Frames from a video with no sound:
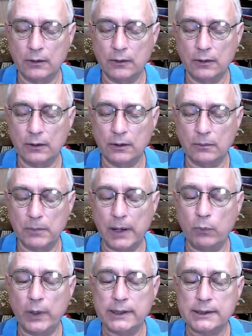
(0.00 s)
May we
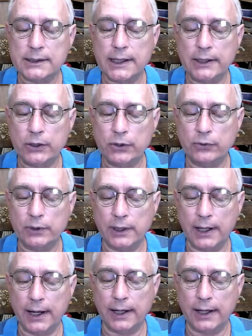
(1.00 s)
seek you today